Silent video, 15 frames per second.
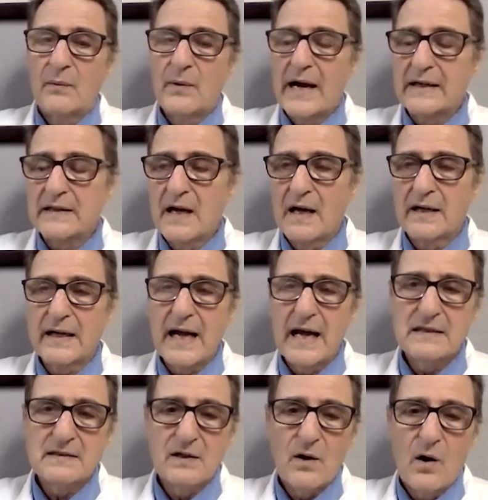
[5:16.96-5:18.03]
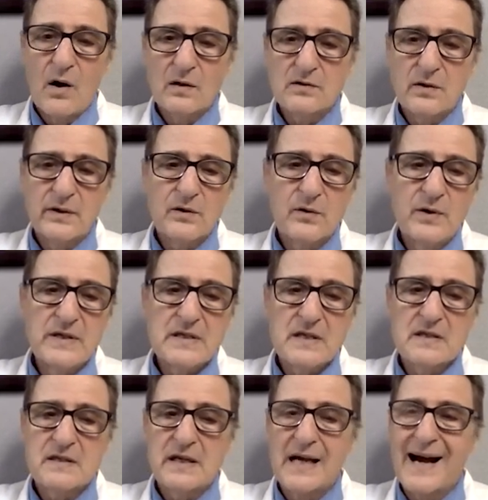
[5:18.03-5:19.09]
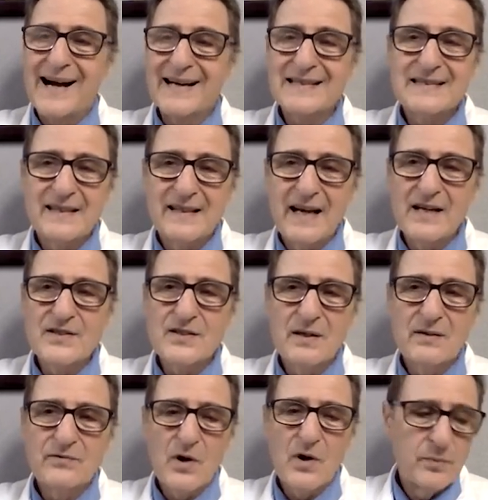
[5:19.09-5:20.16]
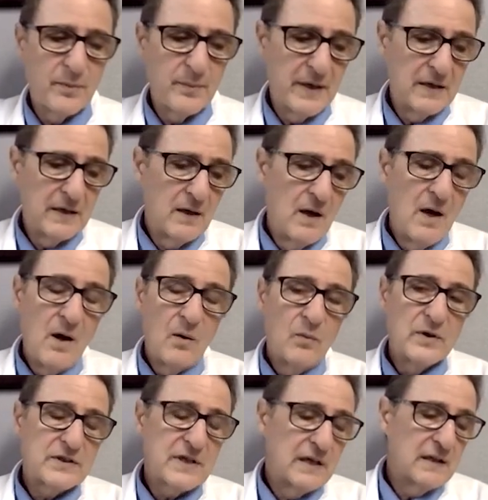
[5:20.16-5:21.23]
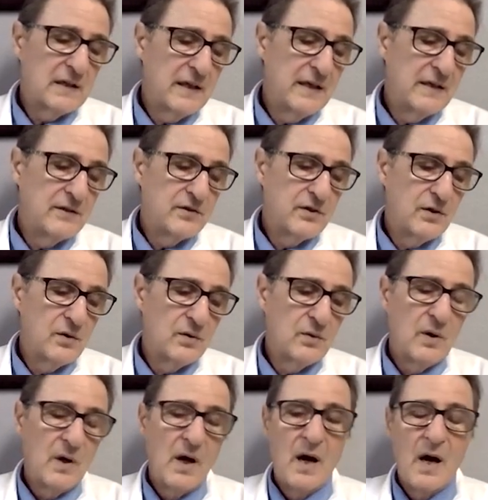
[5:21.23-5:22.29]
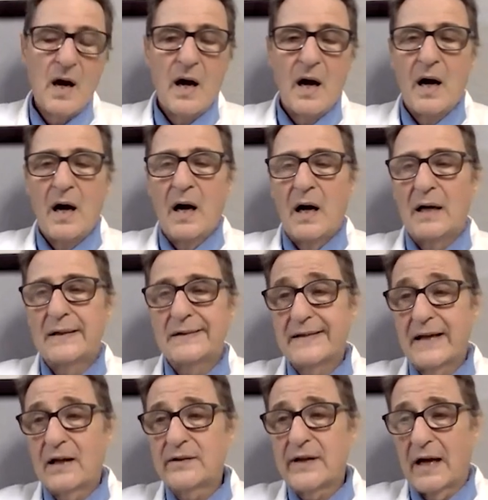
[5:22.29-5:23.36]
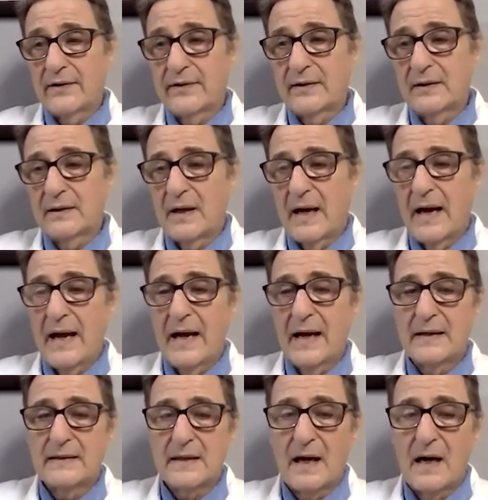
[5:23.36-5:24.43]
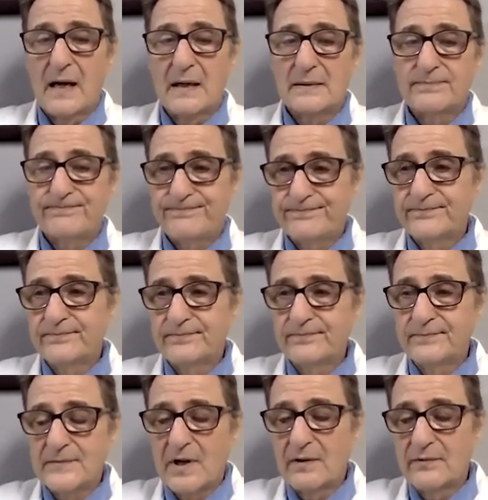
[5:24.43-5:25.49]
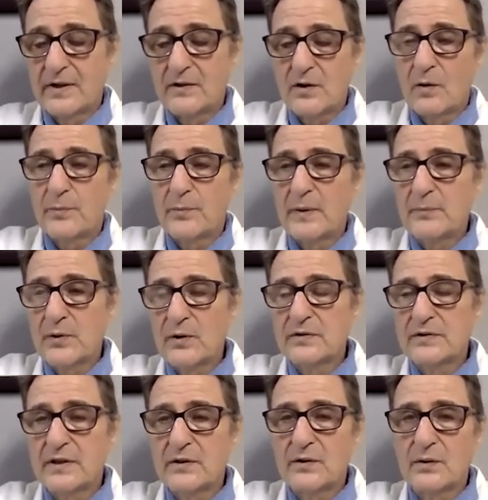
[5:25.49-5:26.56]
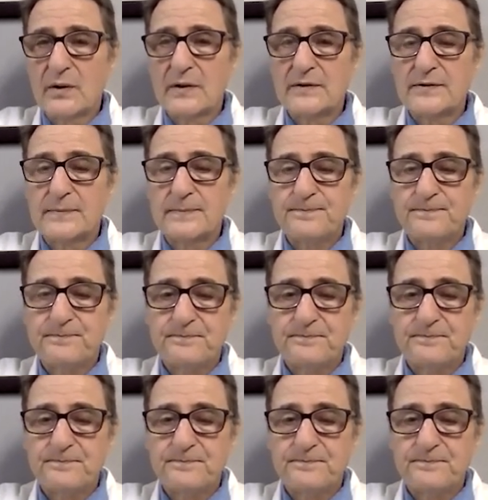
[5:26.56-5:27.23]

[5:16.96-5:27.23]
Arachidonic acid also increases the oxidation of dopamine, which can lead to cell death and um, of the dopamine producing neurons.